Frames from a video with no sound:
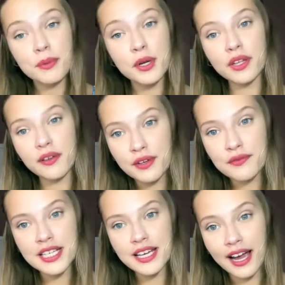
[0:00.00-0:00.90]
but only
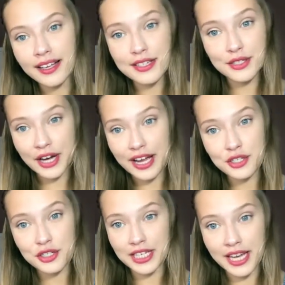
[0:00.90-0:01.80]
50 islands are
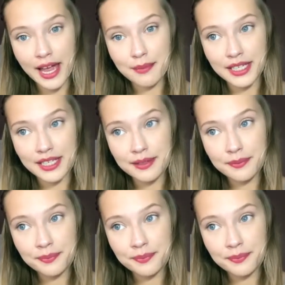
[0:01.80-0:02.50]
actually inhabited.